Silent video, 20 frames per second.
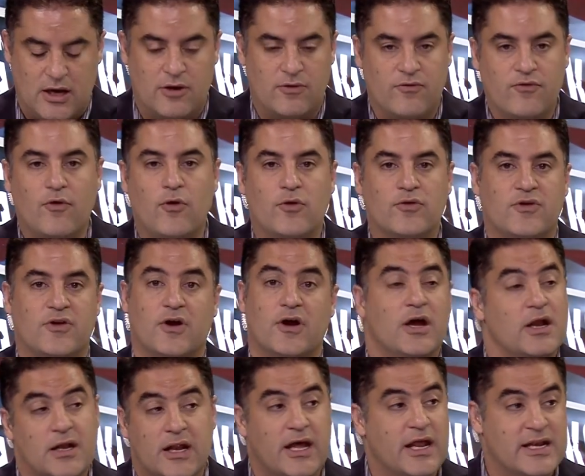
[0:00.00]
unfold here,
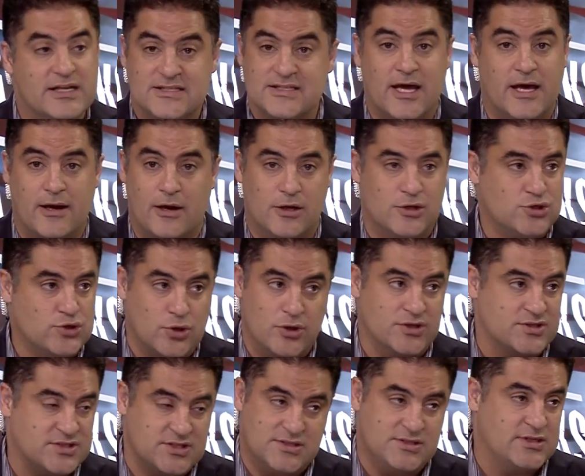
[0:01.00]
and, and it's not our
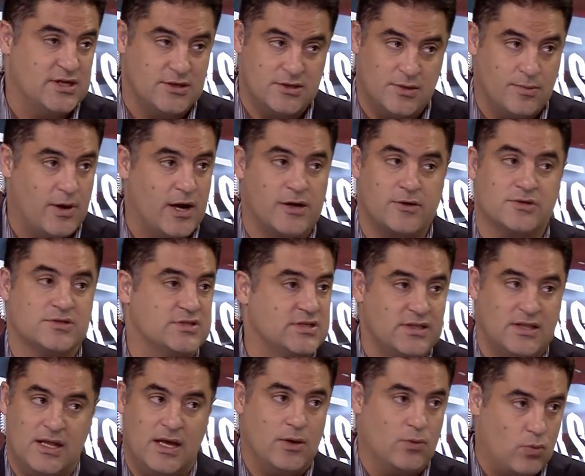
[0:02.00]
choice, it's their democracy,
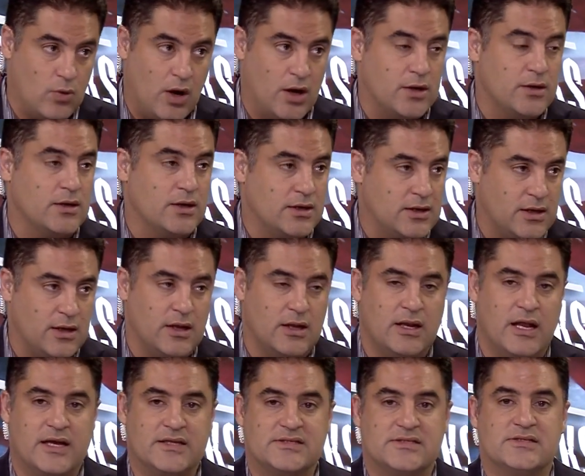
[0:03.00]
they won, and, and
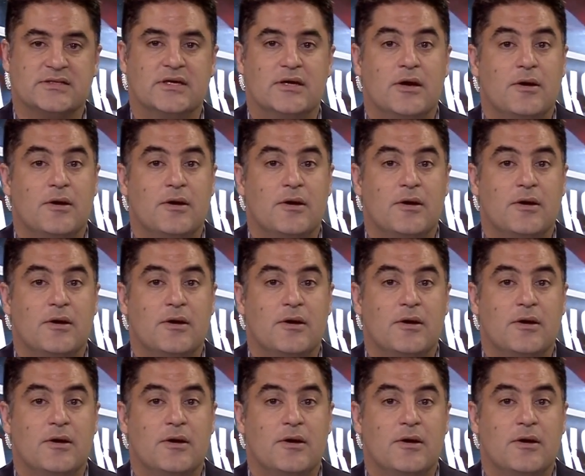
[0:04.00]
that's,